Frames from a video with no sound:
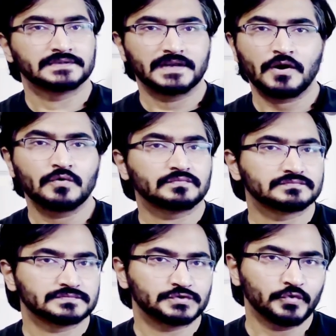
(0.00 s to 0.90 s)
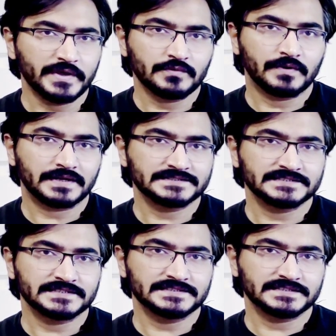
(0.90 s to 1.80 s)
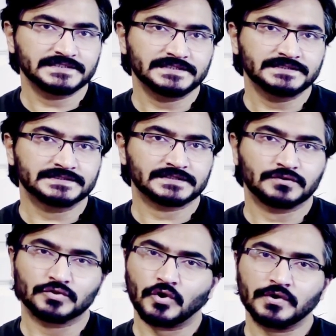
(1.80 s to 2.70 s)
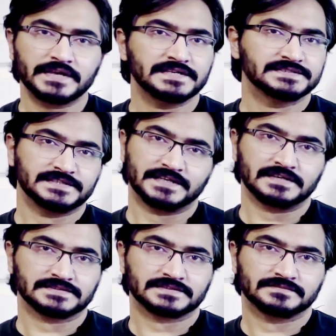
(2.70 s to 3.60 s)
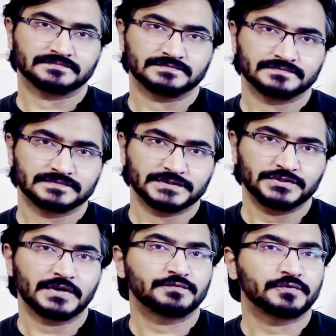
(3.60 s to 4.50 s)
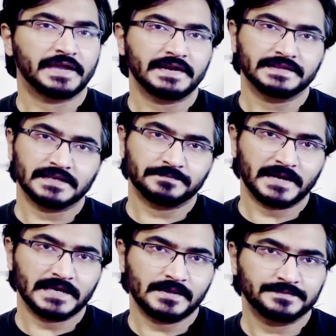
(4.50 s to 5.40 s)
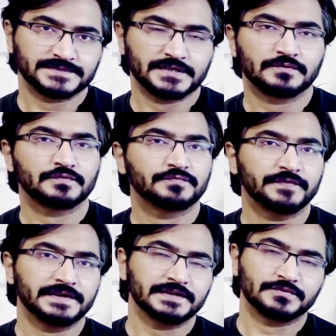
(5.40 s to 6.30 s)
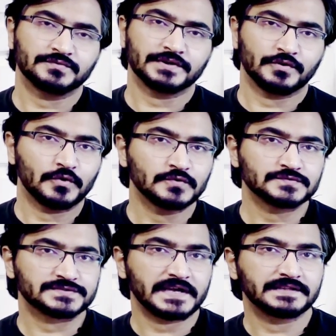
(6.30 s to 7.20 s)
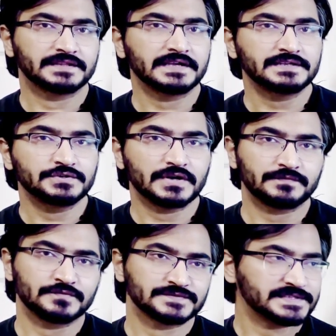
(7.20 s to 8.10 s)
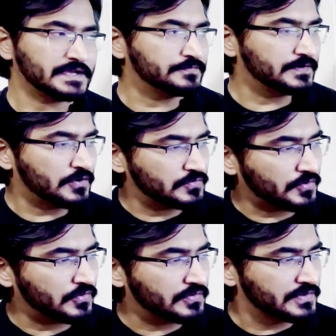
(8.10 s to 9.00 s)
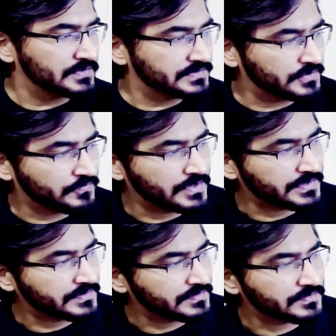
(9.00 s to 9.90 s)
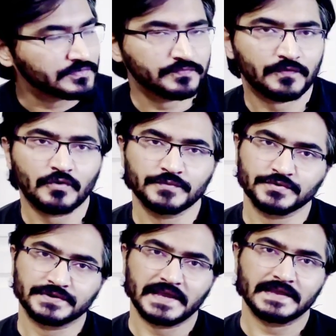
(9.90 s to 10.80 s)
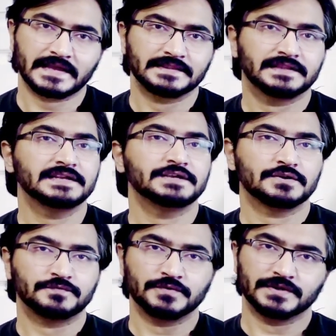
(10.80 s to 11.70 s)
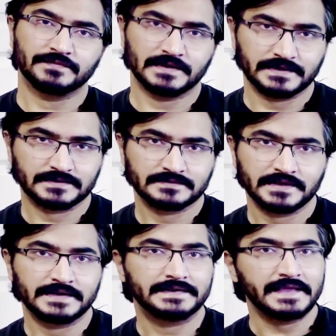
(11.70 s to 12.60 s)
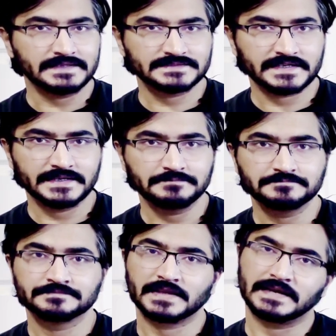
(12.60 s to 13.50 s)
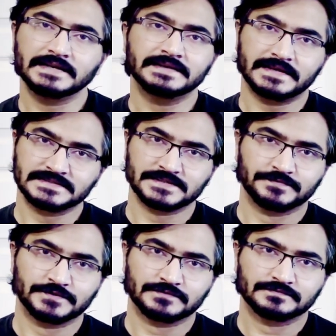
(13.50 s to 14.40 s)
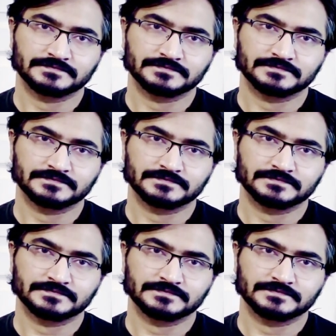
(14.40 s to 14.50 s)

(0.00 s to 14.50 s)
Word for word: Now, doing water change is not an easy task. You have to carry the pipes, you have to fit it to a hose, and then you have to siphon out the water from your tank, and then you have to refill it. It takes time and it takes effort.